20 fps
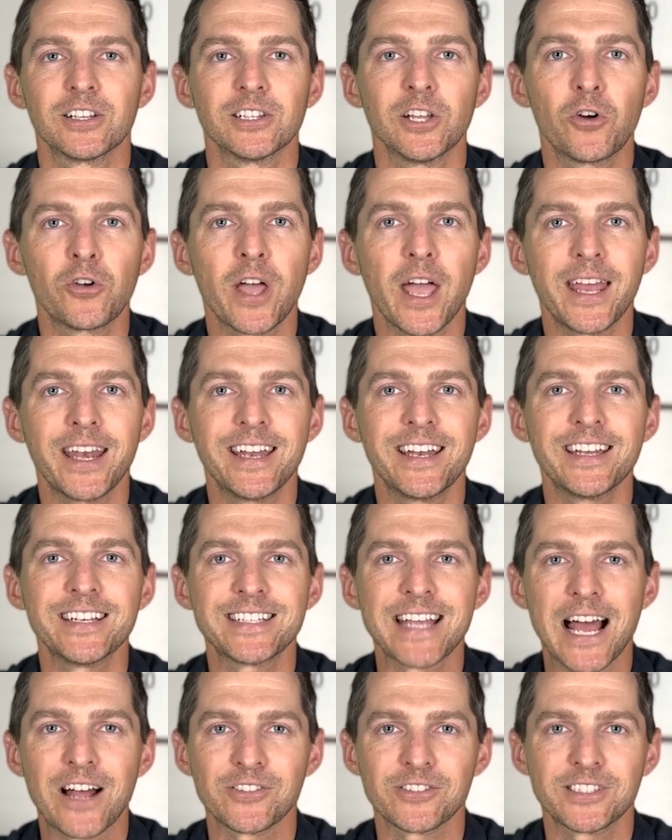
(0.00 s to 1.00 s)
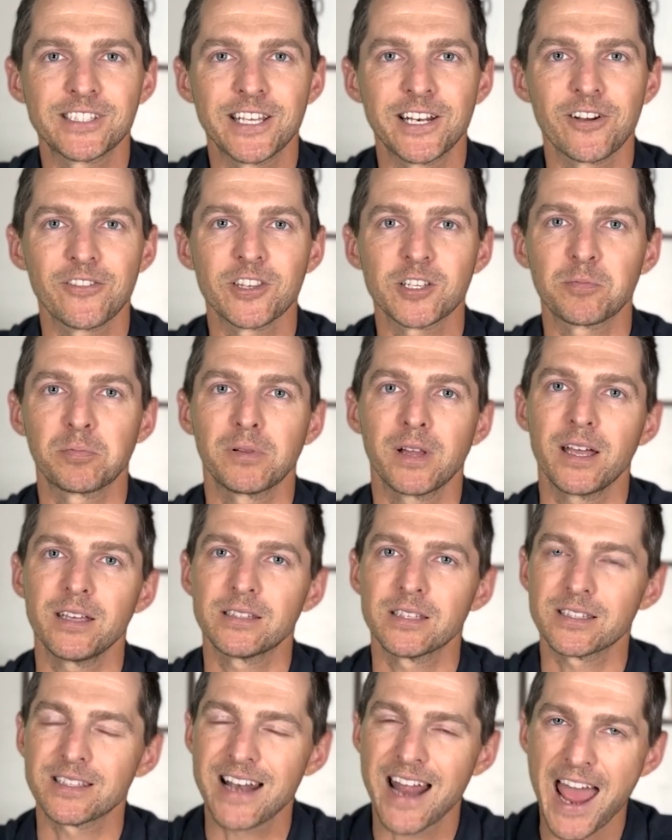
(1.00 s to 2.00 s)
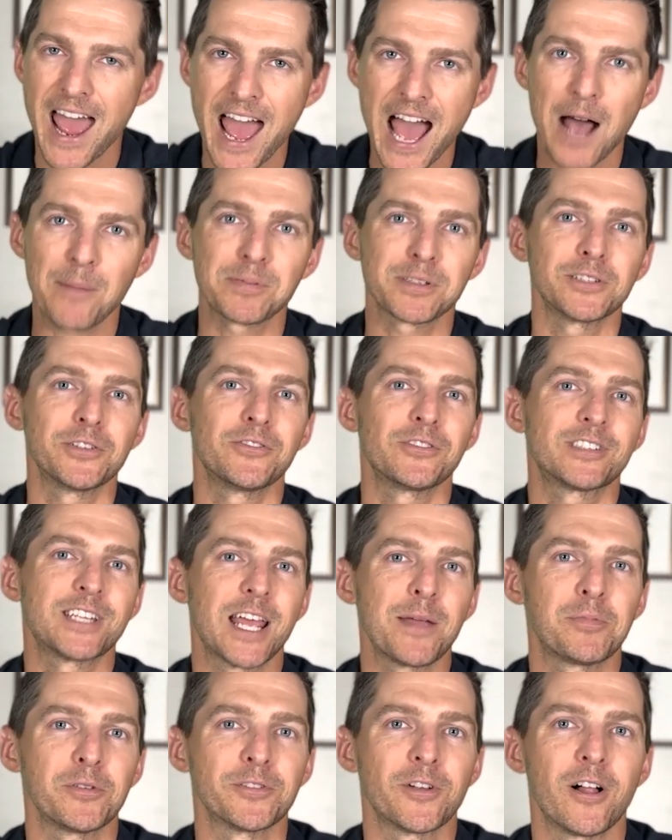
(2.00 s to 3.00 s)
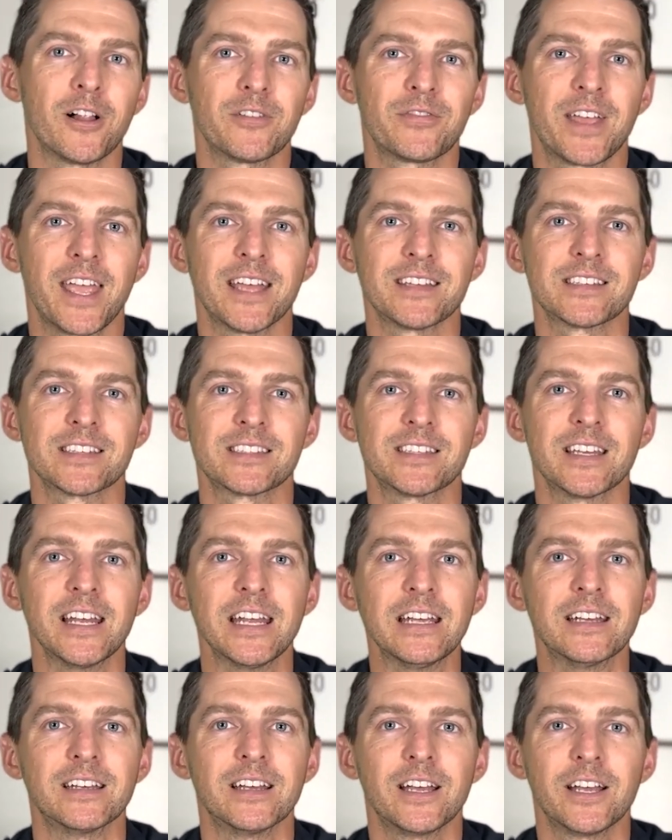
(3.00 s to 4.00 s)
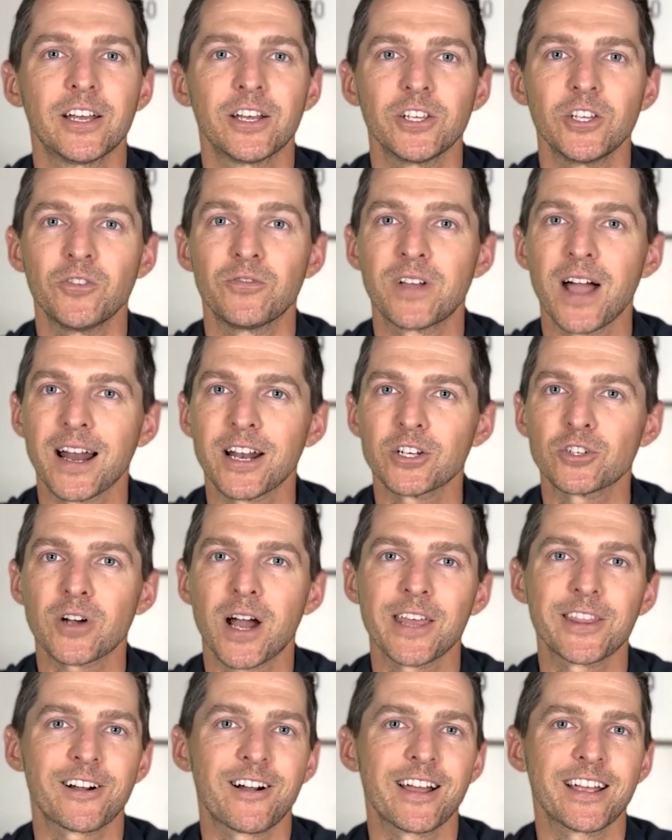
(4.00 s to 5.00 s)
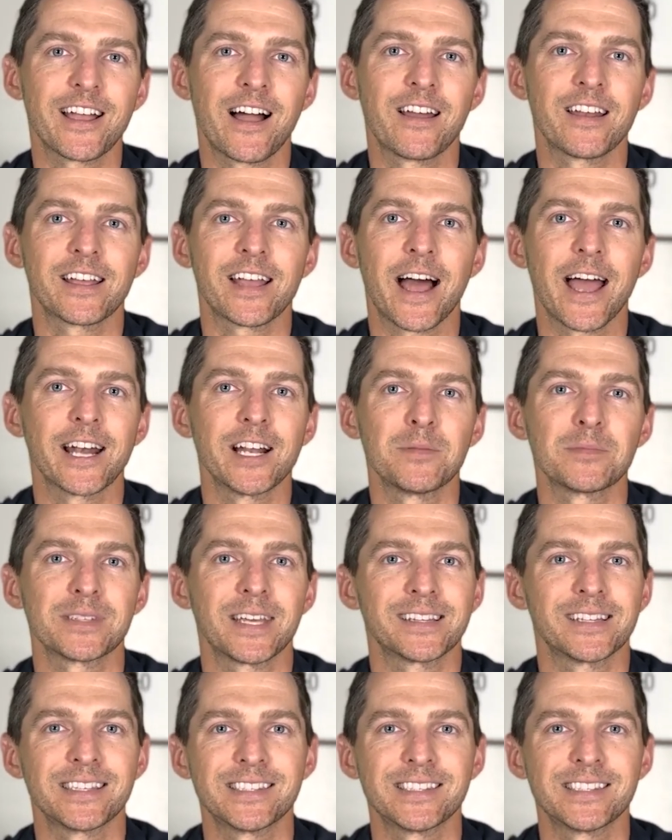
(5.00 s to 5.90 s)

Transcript: Located in Town Center, this place is an absolute staple in all of Kansas City. You've got to try their iconic items like the